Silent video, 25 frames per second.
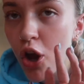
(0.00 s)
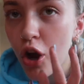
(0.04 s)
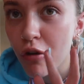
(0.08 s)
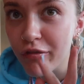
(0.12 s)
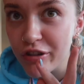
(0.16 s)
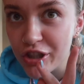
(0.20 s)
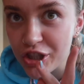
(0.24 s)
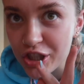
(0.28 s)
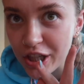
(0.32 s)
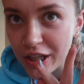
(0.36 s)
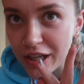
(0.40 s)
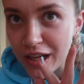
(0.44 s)

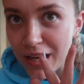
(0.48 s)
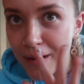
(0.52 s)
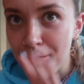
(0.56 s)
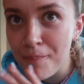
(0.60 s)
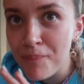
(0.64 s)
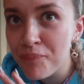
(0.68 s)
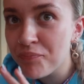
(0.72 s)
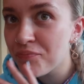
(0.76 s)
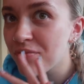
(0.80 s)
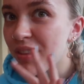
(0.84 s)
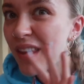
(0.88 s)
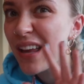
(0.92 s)
Orange chicken,
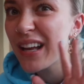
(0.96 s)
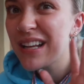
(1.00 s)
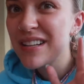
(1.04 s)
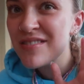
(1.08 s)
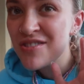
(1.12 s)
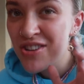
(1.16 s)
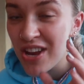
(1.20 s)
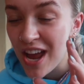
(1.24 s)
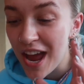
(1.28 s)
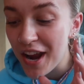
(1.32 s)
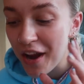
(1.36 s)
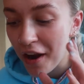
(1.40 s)

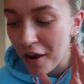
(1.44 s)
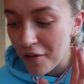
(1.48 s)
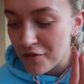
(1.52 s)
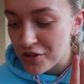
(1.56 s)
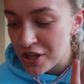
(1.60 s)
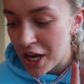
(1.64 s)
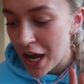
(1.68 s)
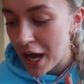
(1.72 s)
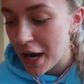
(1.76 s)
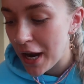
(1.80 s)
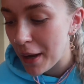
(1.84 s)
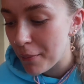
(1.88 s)
10 out
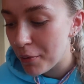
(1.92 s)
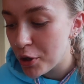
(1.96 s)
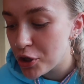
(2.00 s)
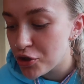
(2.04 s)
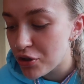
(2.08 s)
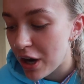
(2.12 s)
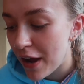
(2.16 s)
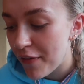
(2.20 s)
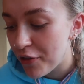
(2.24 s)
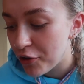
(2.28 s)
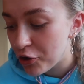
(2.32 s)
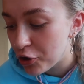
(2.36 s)
of 10. I'm
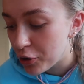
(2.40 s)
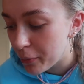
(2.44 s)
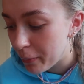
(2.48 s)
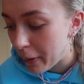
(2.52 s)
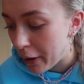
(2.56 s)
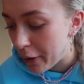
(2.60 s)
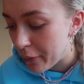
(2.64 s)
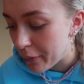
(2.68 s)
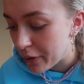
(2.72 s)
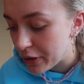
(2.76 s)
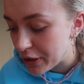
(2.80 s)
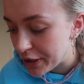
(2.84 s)
gonna try the
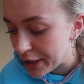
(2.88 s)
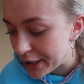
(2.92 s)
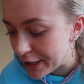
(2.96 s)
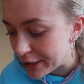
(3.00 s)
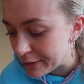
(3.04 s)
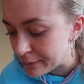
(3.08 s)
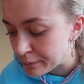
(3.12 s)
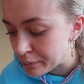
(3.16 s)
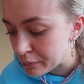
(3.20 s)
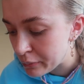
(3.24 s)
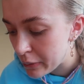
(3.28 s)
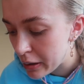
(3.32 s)
kung one
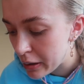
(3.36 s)
now.